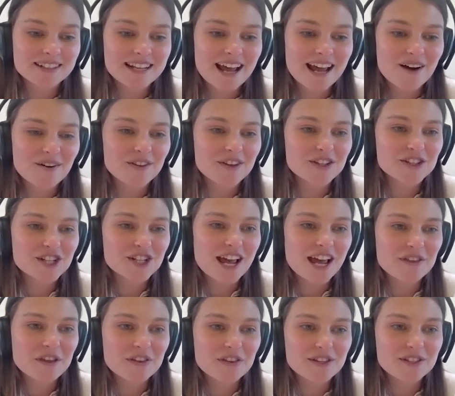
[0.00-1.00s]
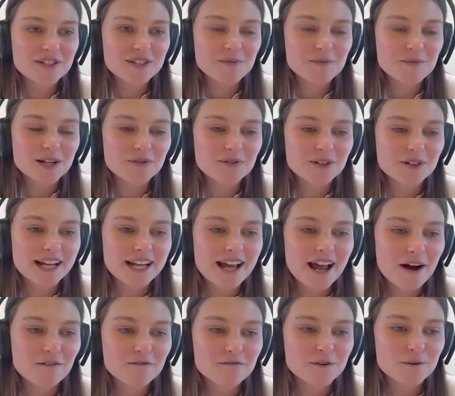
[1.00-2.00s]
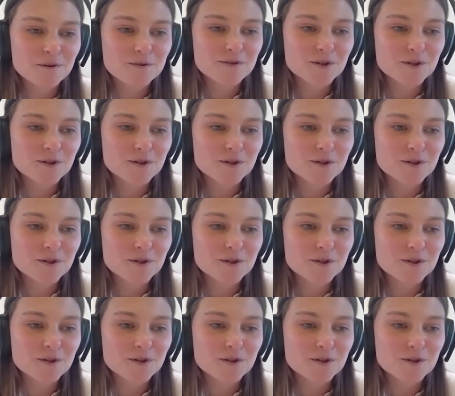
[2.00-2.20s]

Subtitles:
now in the chat that this has been really helpful.